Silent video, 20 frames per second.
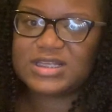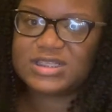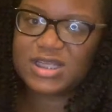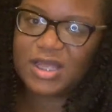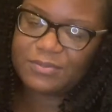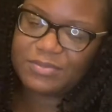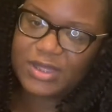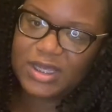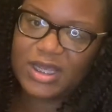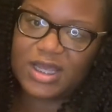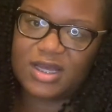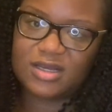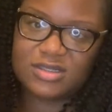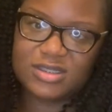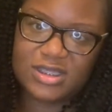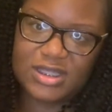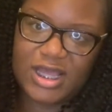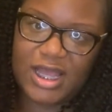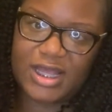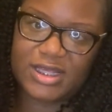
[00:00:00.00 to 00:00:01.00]
something else
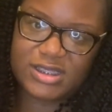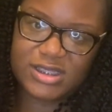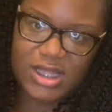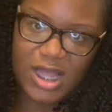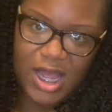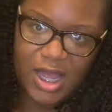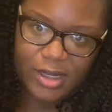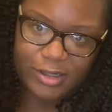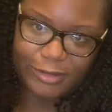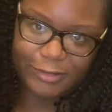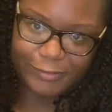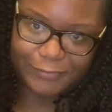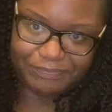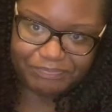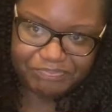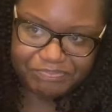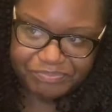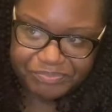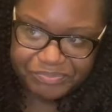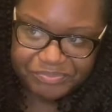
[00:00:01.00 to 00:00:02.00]
that's
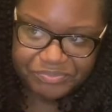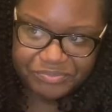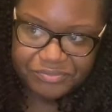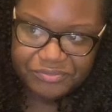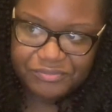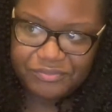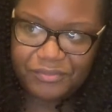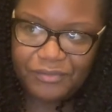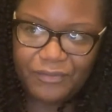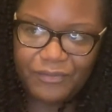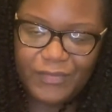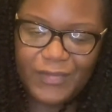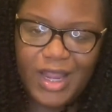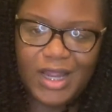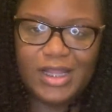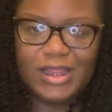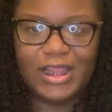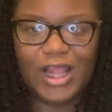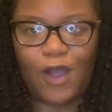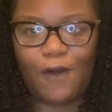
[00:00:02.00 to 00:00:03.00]

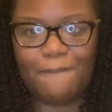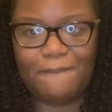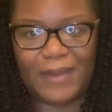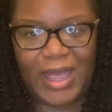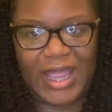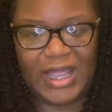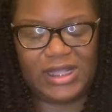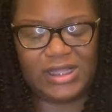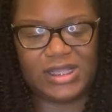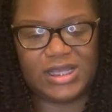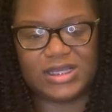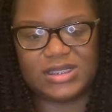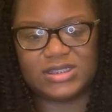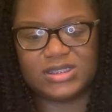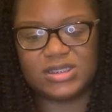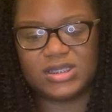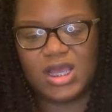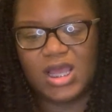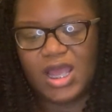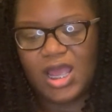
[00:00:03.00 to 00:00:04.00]
low
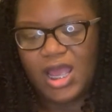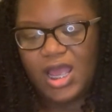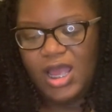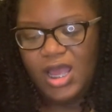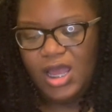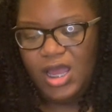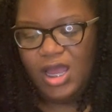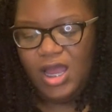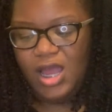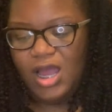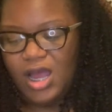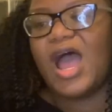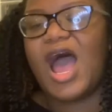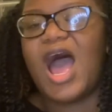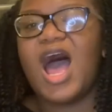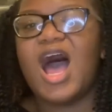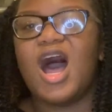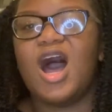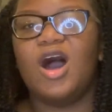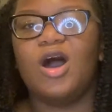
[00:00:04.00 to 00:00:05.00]
maintenance.
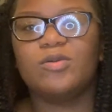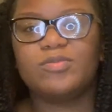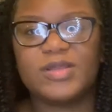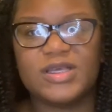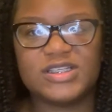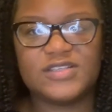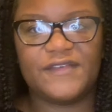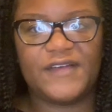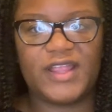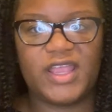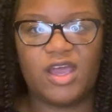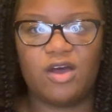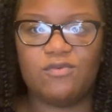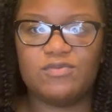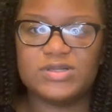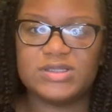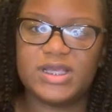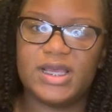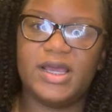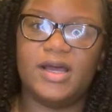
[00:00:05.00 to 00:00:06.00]
I hope this video
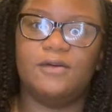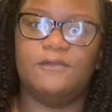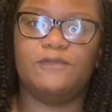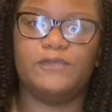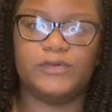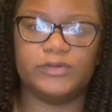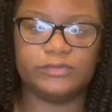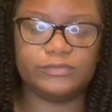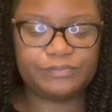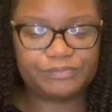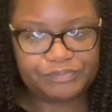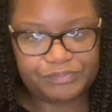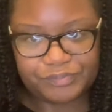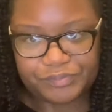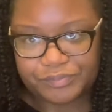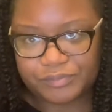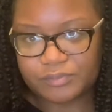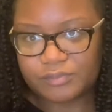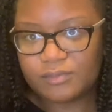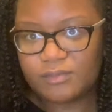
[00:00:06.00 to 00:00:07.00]
was helpful.
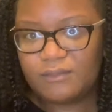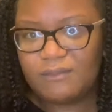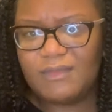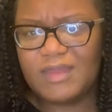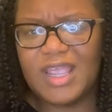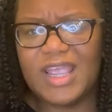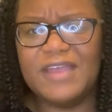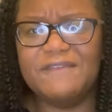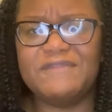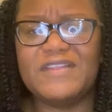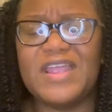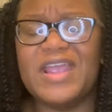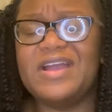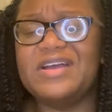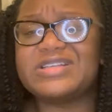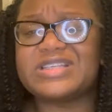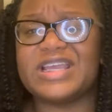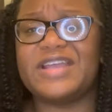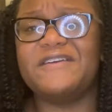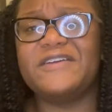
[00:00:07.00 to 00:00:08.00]
If
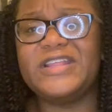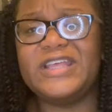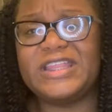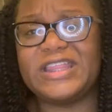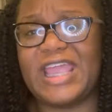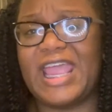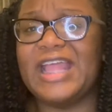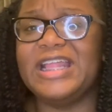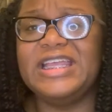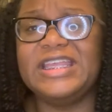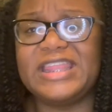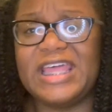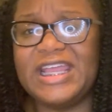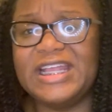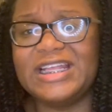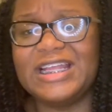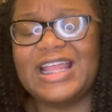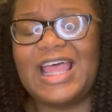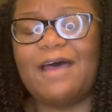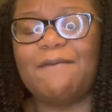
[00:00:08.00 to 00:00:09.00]
there's anything
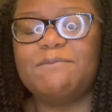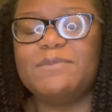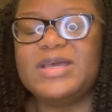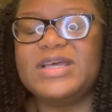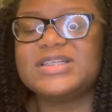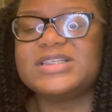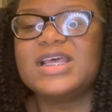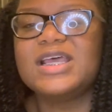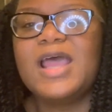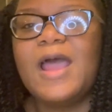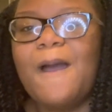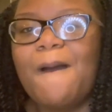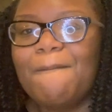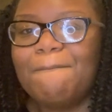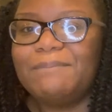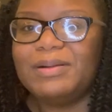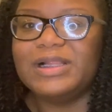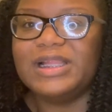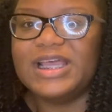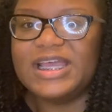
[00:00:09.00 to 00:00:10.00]
that I missed,
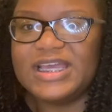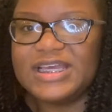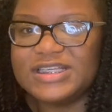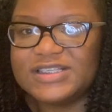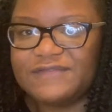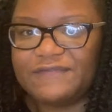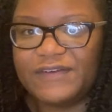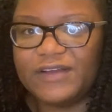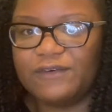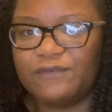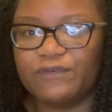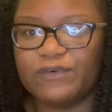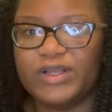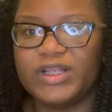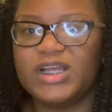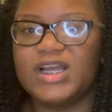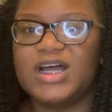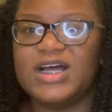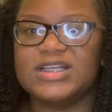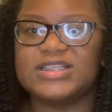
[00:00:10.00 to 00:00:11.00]
please feel free
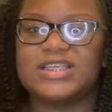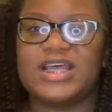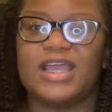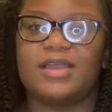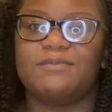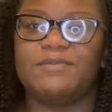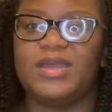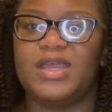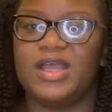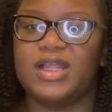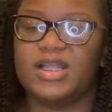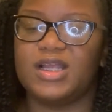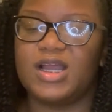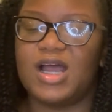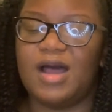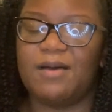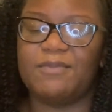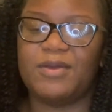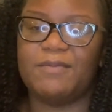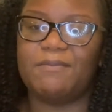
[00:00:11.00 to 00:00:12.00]
to contact me in the
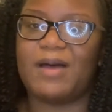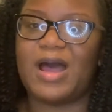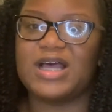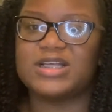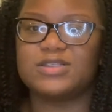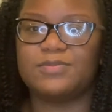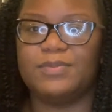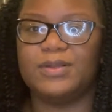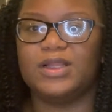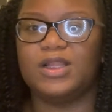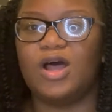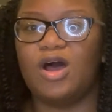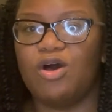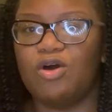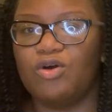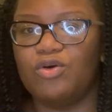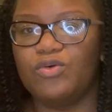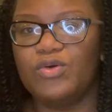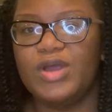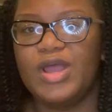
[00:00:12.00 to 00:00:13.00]
comment box
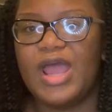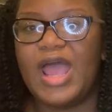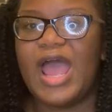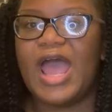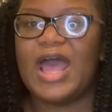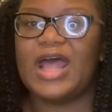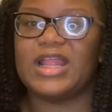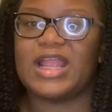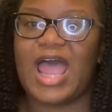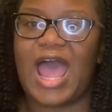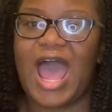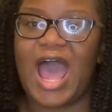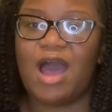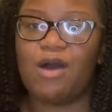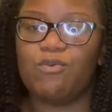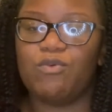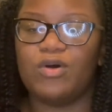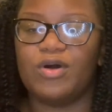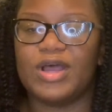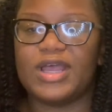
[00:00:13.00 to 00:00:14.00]
below. And
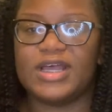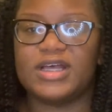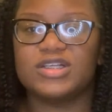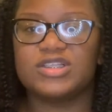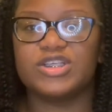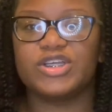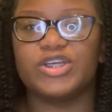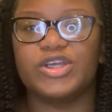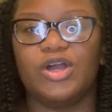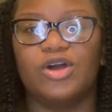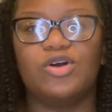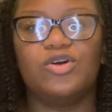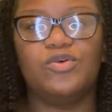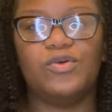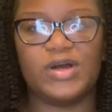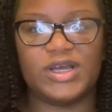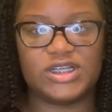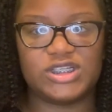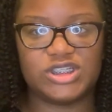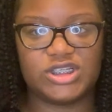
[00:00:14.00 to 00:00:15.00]
I will answer your
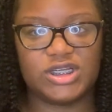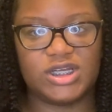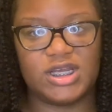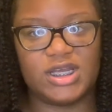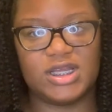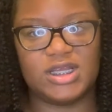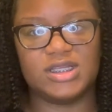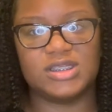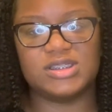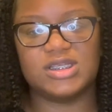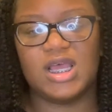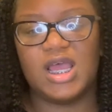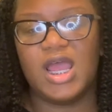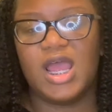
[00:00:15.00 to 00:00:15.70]
questions